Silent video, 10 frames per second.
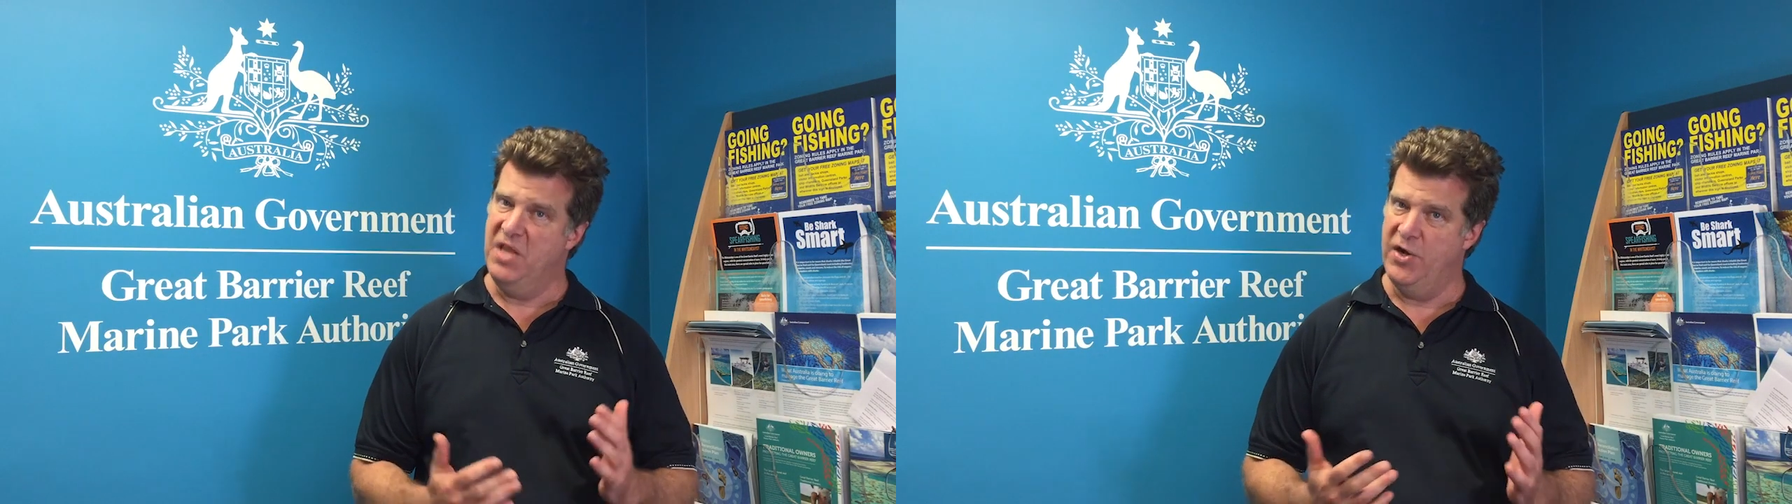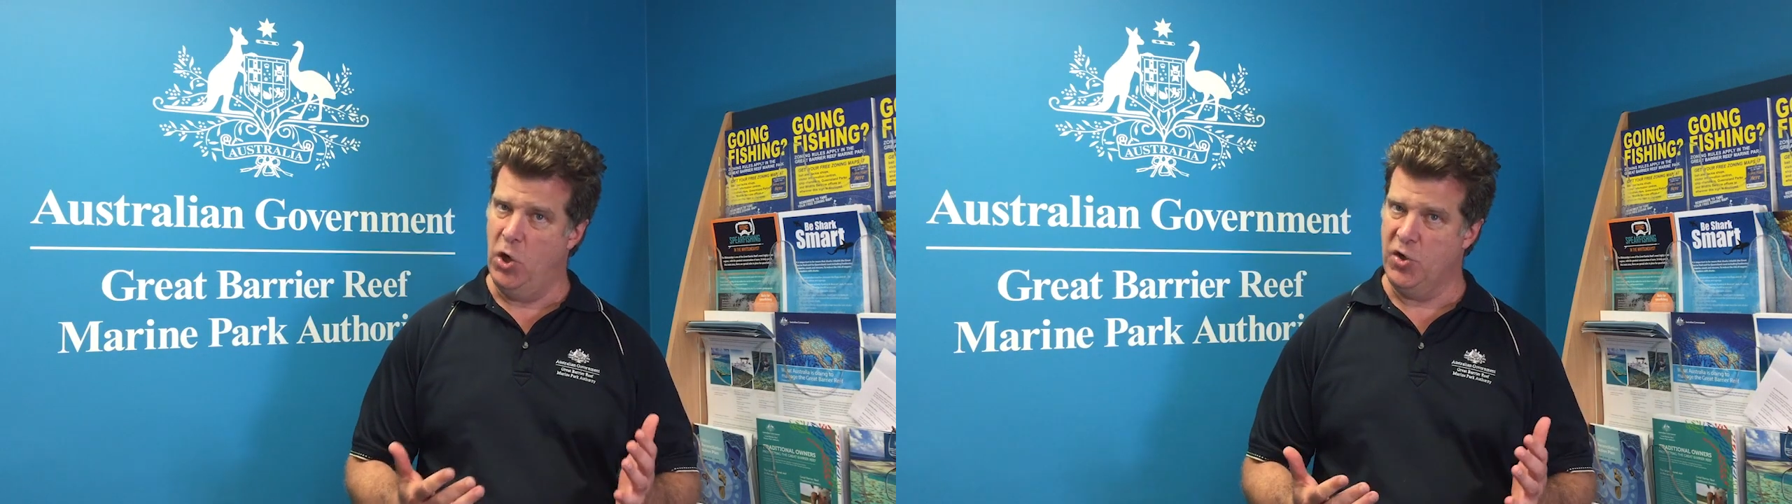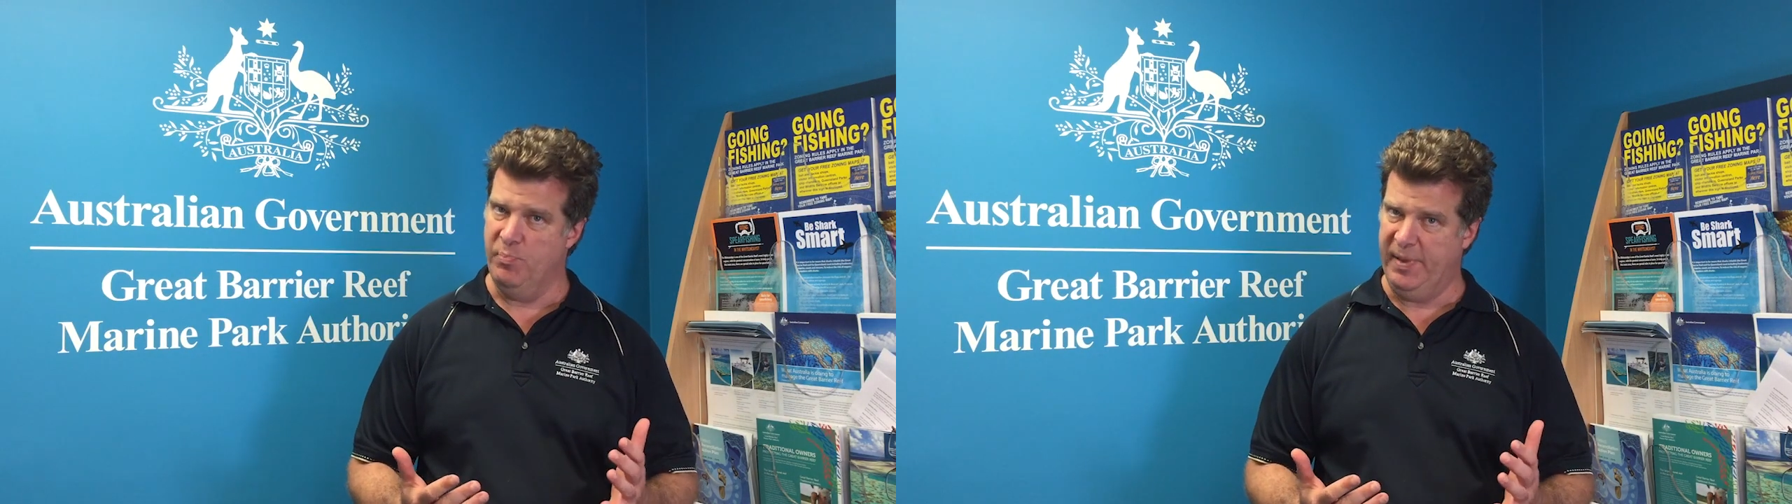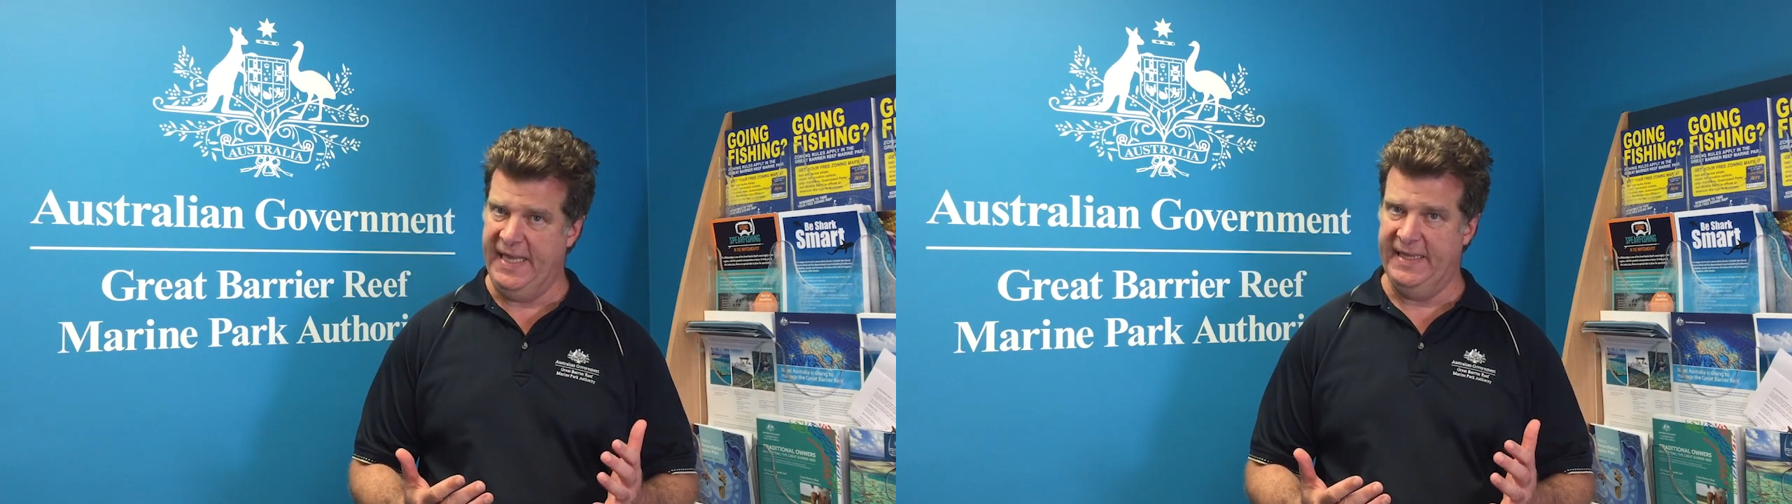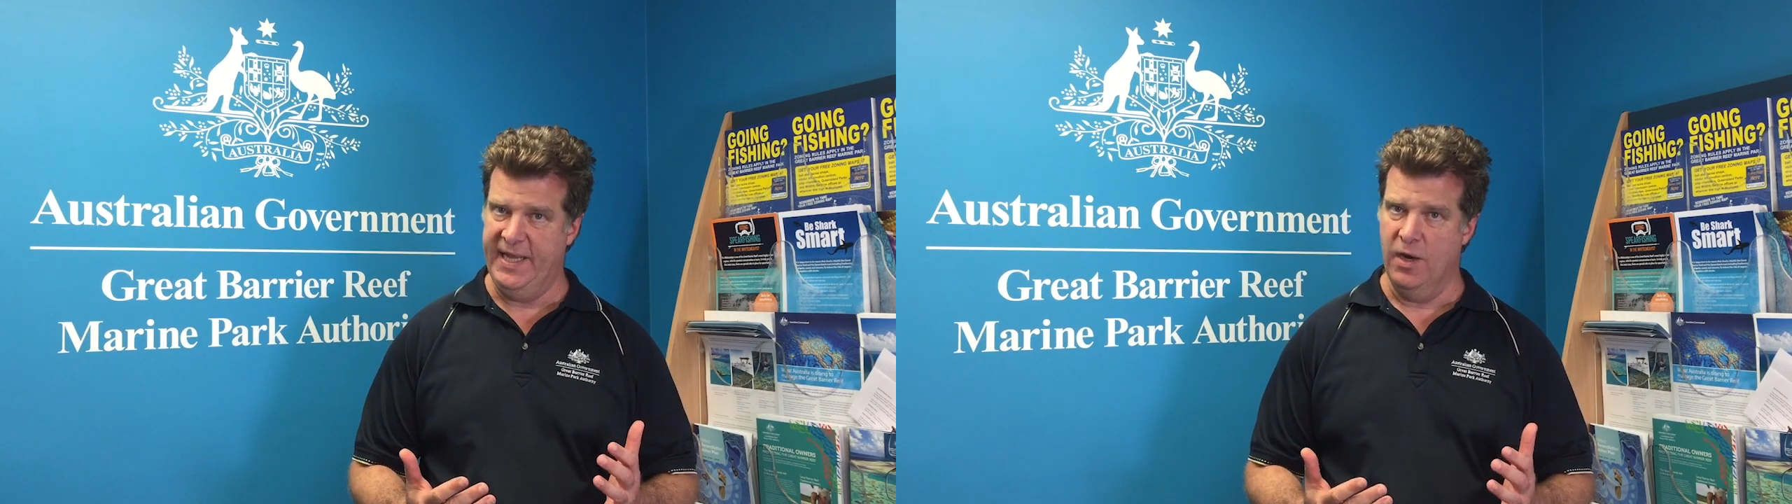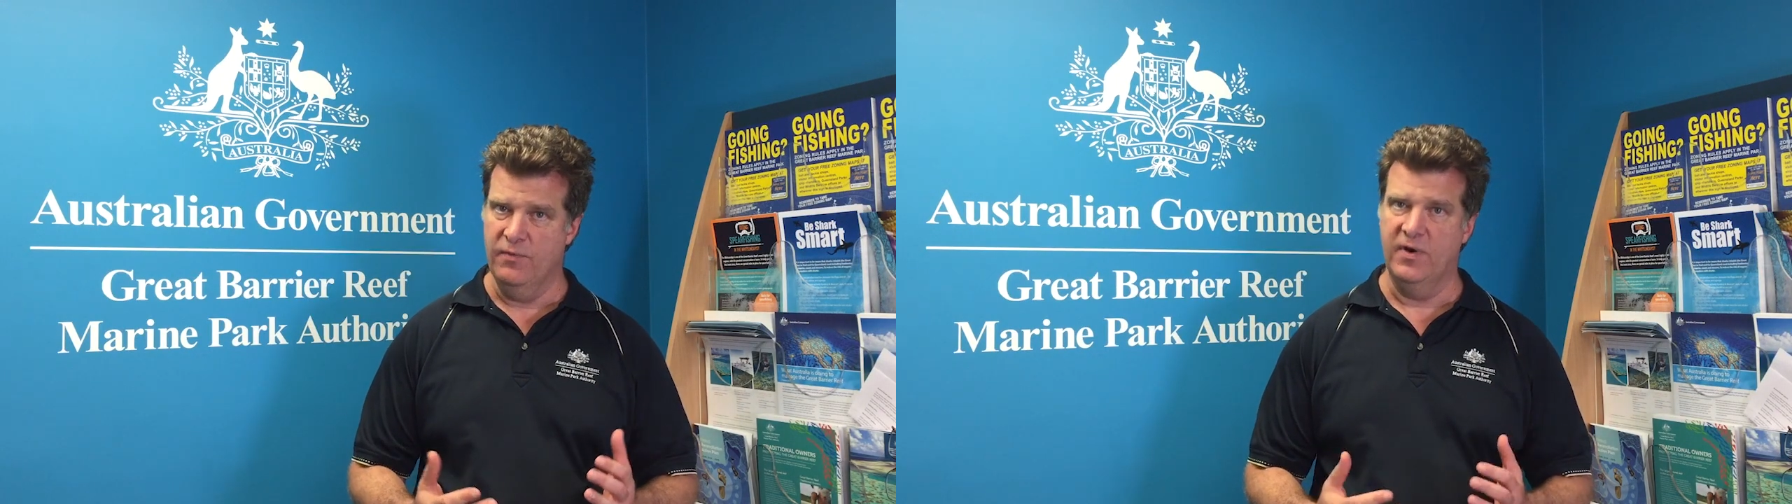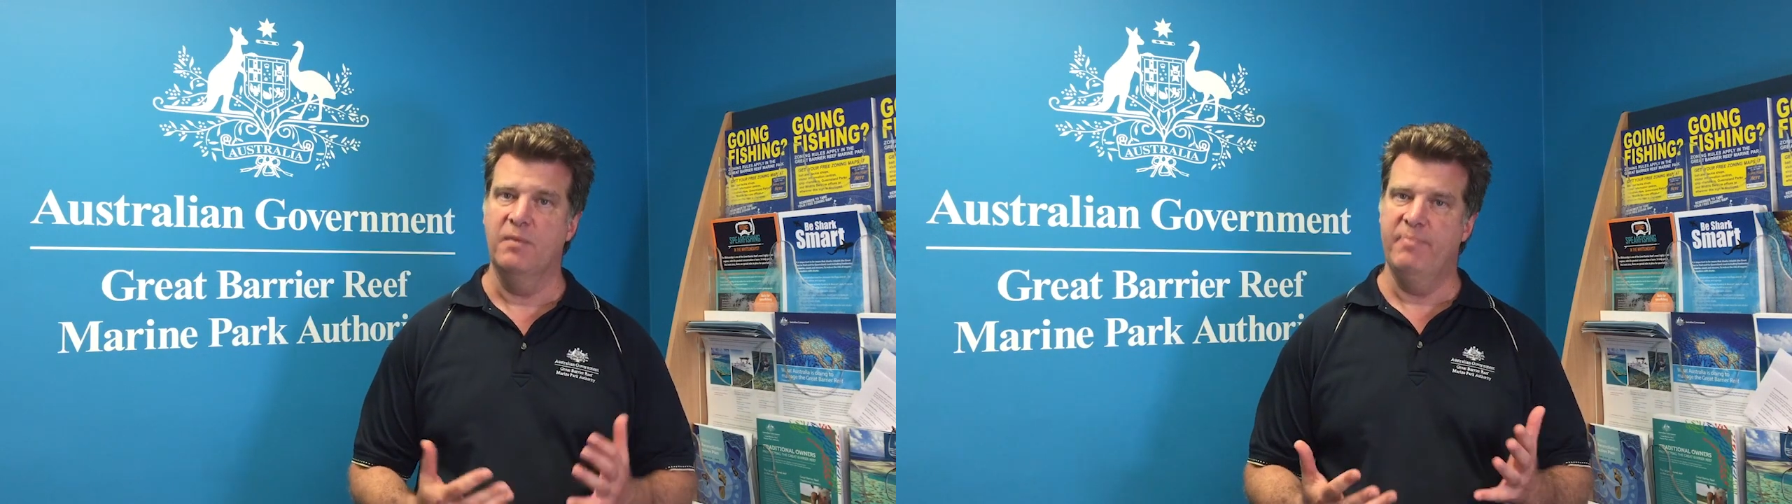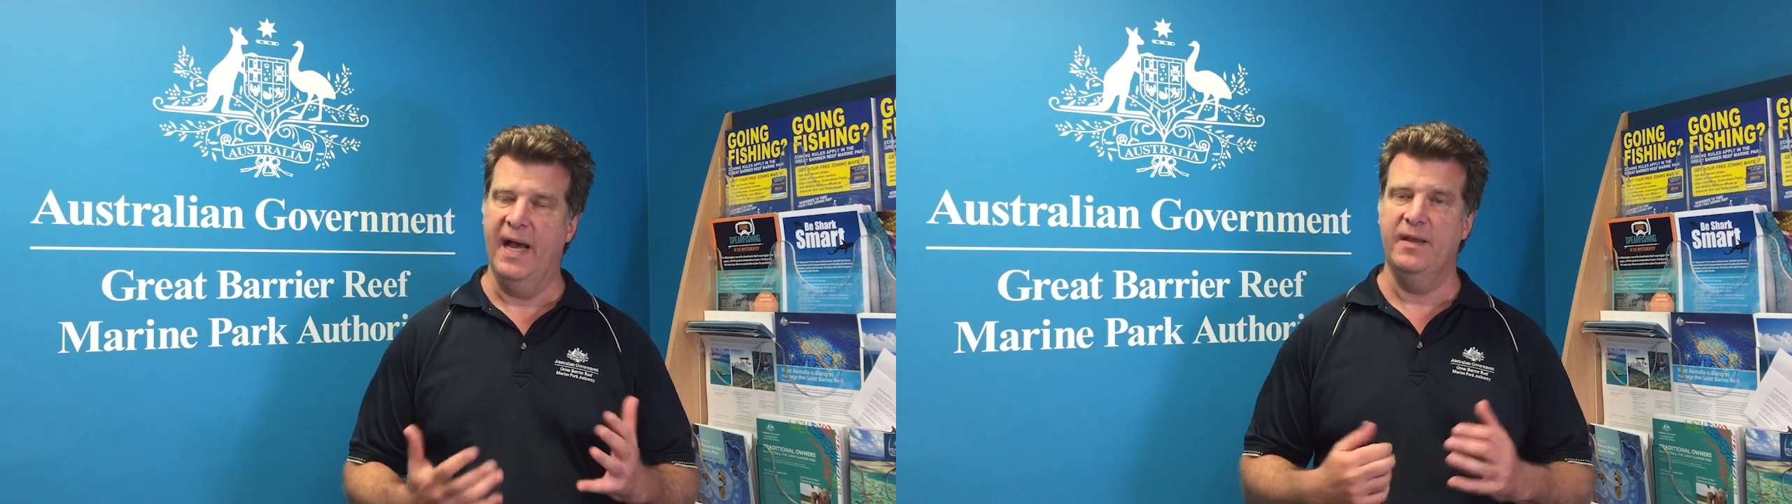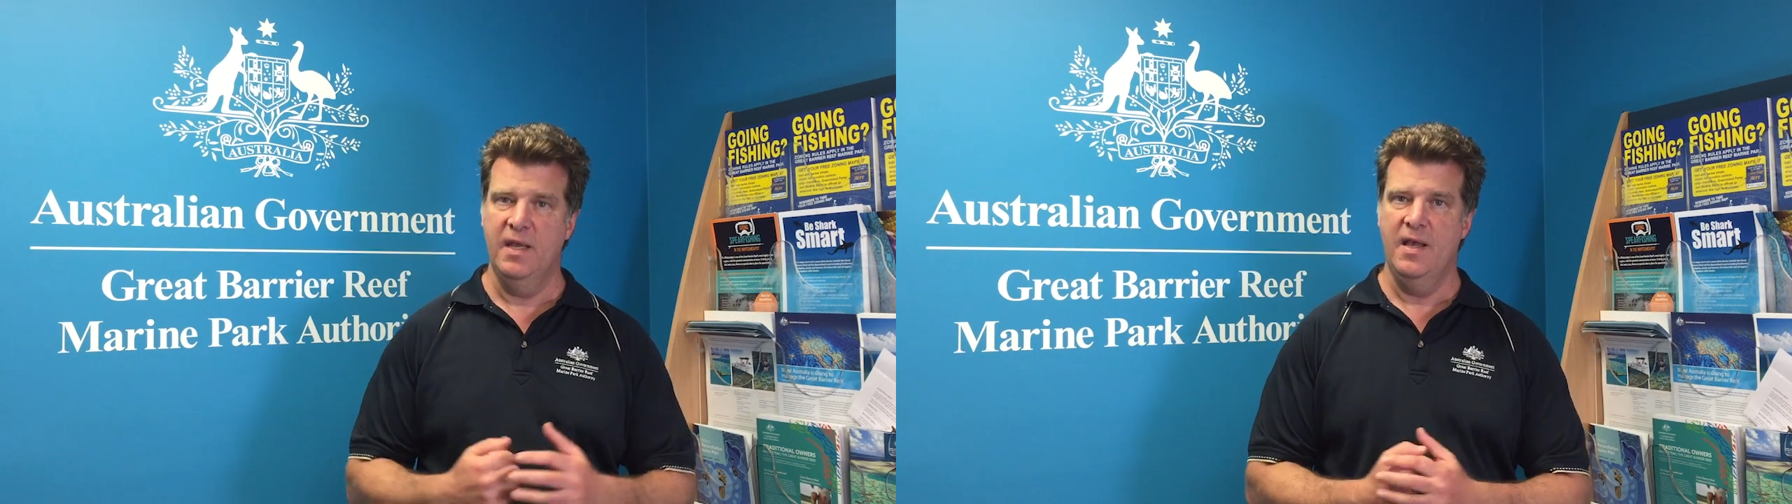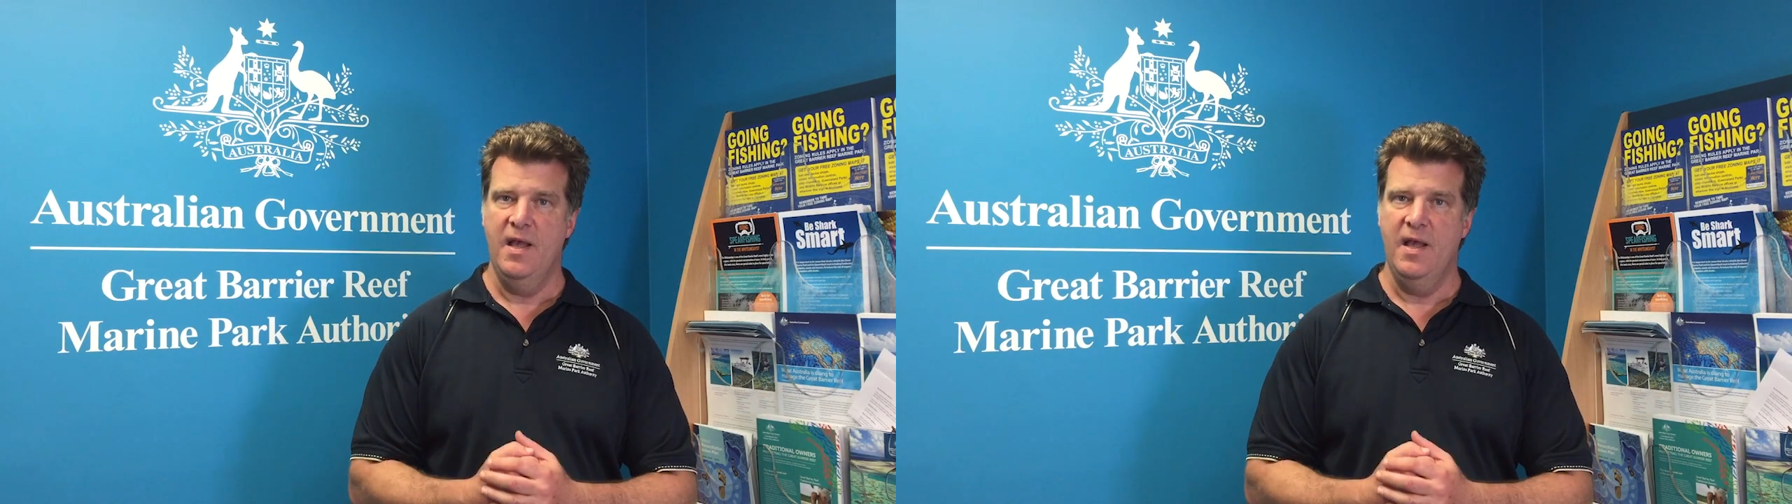They're not completely over, but